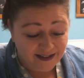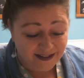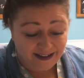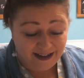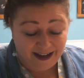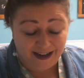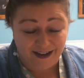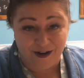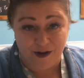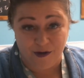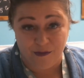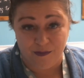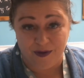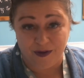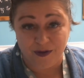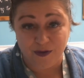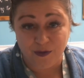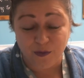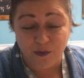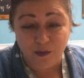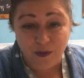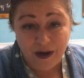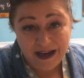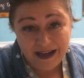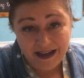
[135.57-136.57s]
And I know Miss
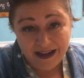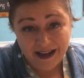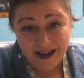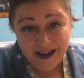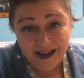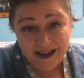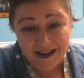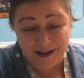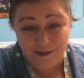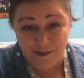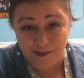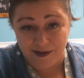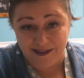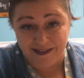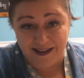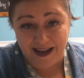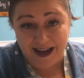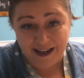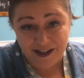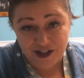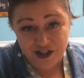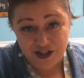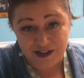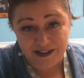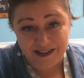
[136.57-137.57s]
Raina and Miss
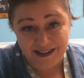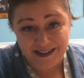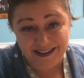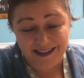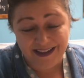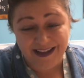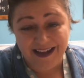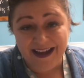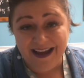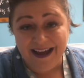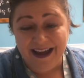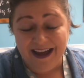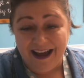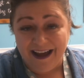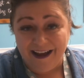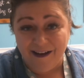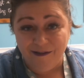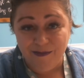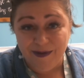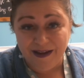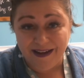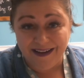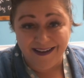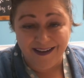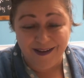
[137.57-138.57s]
Ashlyn have
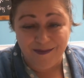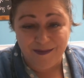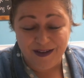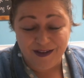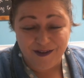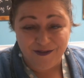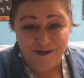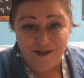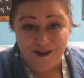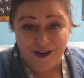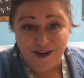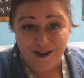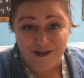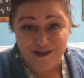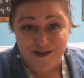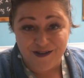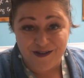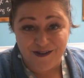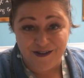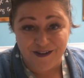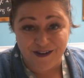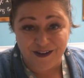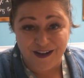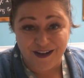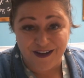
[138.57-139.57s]
been coming for our
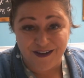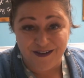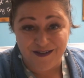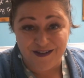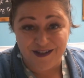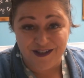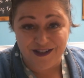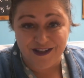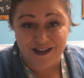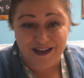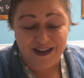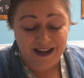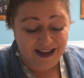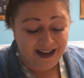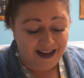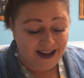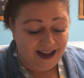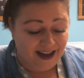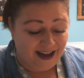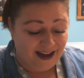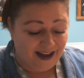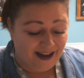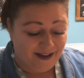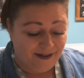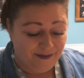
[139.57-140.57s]
junior coach
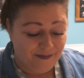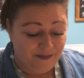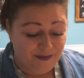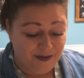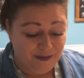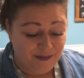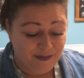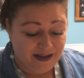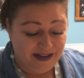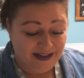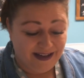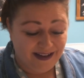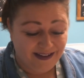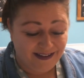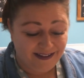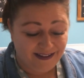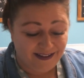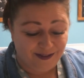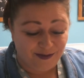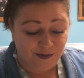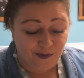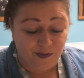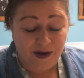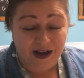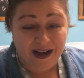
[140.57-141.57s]
um, meetings
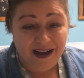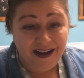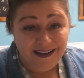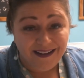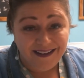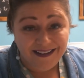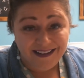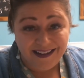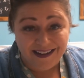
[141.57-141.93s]
as well.